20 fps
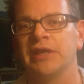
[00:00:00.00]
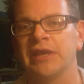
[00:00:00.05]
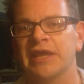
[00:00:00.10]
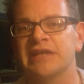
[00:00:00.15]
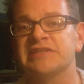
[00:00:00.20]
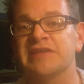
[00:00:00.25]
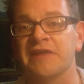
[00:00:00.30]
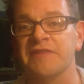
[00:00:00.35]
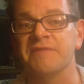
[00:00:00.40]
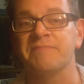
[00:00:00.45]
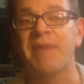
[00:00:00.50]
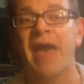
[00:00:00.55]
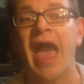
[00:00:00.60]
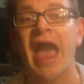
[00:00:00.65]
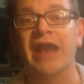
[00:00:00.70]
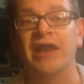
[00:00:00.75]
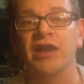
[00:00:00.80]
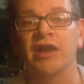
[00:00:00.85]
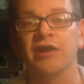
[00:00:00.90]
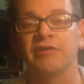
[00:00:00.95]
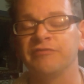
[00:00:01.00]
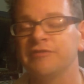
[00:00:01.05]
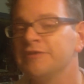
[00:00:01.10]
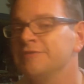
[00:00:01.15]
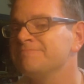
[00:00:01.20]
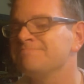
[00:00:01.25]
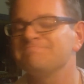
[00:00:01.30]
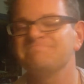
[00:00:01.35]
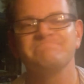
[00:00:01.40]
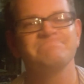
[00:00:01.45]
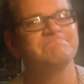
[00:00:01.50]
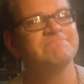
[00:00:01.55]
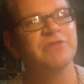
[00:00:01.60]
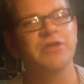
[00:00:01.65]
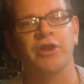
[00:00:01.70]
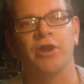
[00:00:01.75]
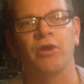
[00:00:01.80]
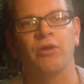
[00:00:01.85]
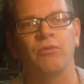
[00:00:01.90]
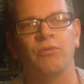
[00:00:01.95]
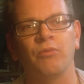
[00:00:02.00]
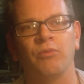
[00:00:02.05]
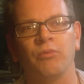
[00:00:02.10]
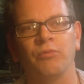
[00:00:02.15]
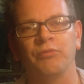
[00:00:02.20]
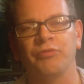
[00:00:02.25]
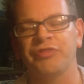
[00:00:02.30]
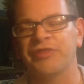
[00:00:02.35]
It's on the back of you know,